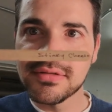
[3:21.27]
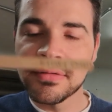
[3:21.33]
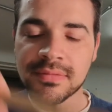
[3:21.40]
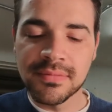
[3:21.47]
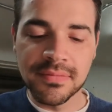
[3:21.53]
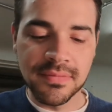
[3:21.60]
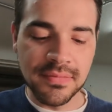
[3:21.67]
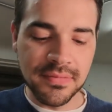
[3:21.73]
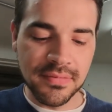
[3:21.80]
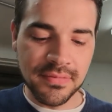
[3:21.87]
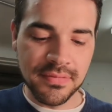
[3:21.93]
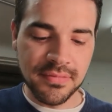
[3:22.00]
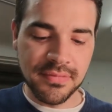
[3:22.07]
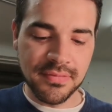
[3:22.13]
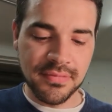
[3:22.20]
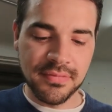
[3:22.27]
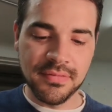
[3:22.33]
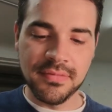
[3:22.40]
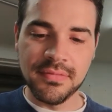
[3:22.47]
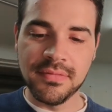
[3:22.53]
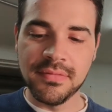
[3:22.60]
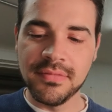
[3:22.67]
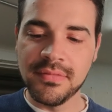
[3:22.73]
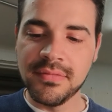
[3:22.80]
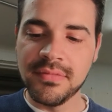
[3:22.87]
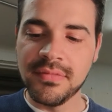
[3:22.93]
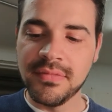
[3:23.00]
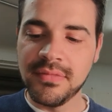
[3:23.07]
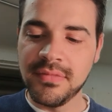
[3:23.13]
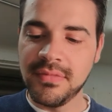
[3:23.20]

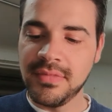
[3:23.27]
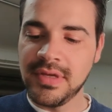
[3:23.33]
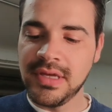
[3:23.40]
[no speech]